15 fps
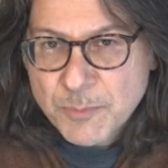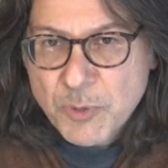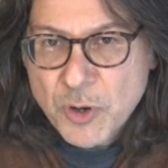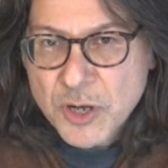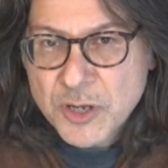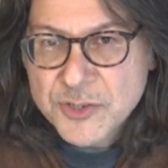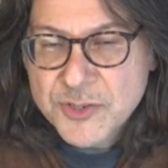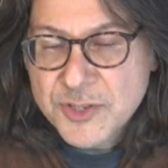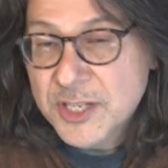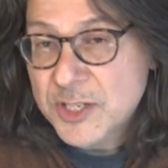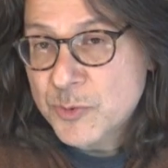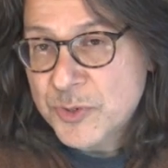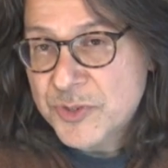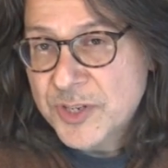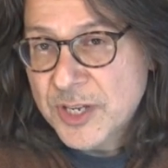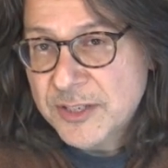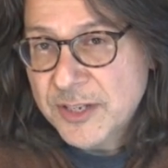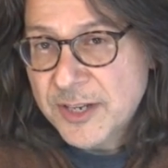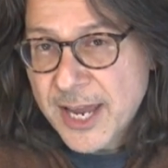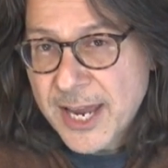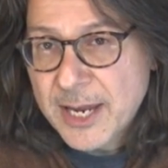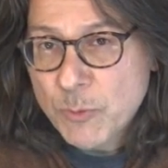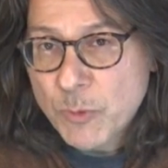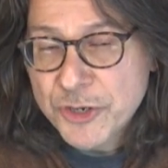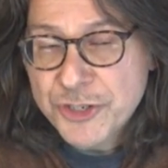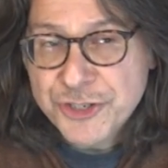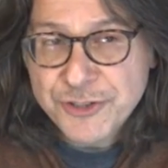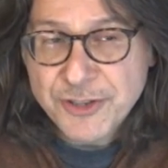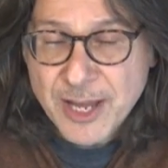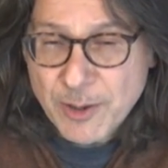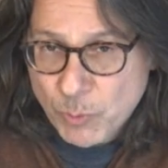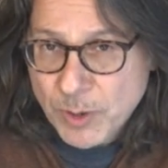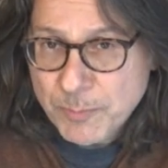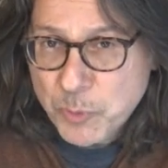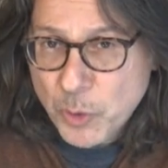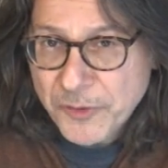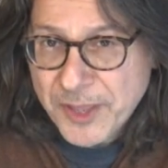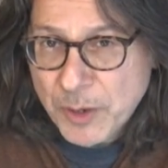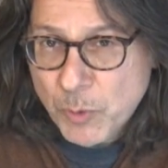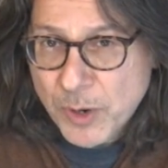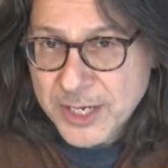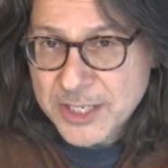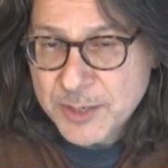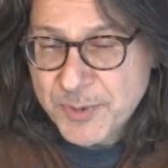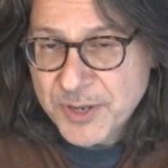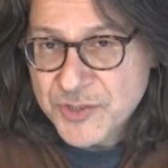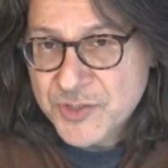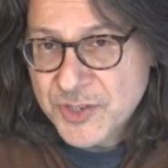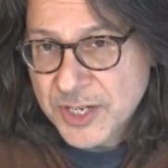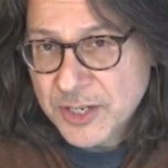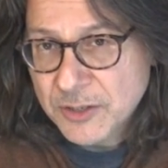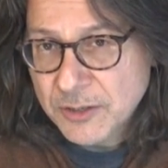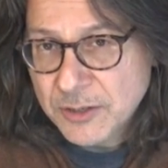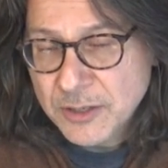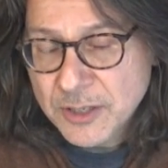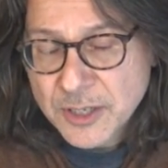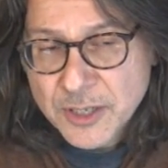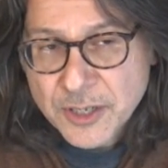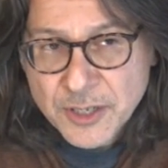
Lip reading: Paul's Things We Said Today, which at one point they wanted to be a single.